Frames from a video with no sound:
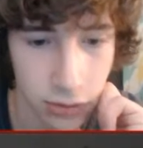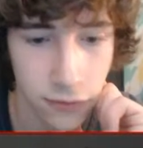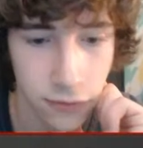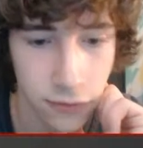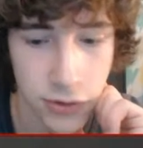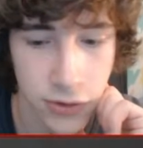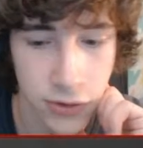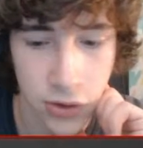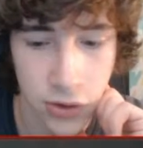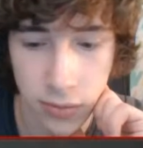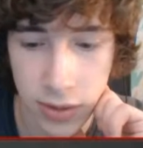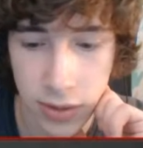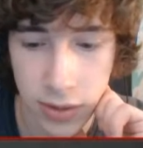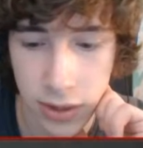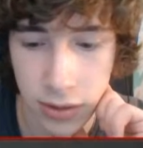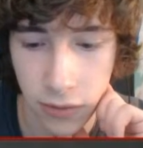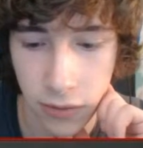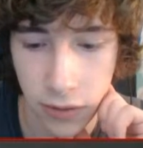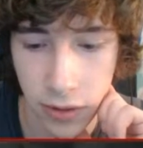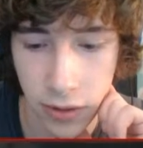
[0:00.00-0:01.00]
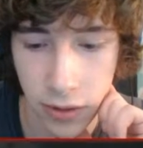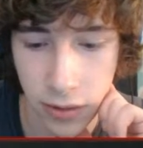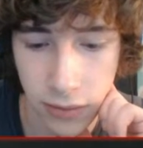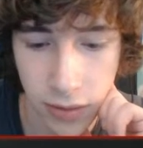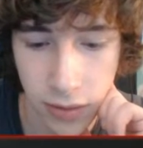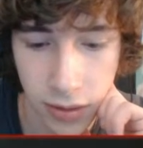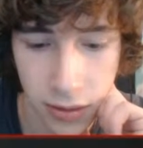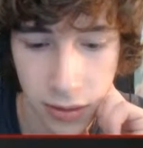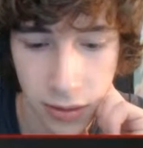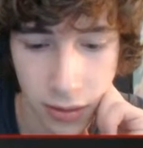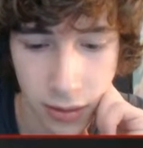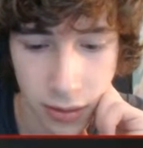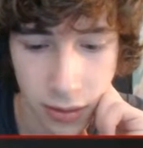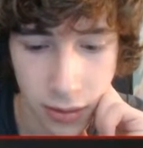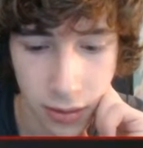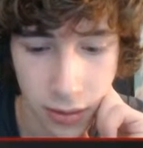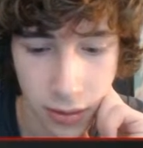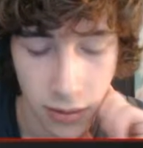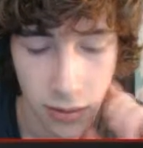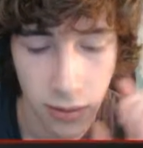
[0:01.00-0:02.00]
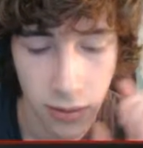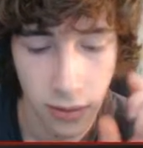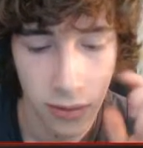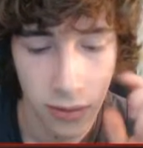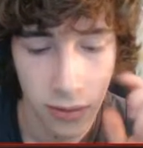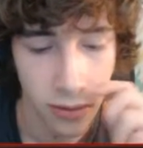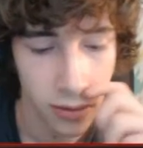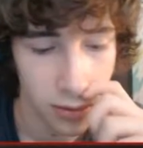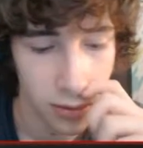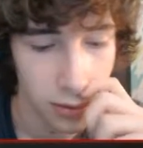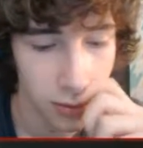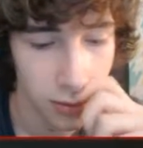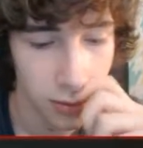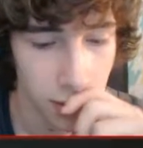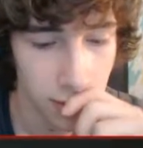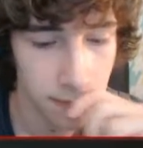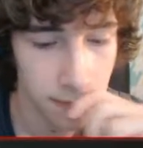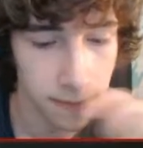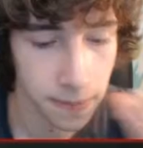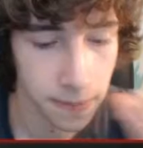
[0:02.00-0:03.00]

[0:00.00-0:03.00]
have zoomed in on that. Okay.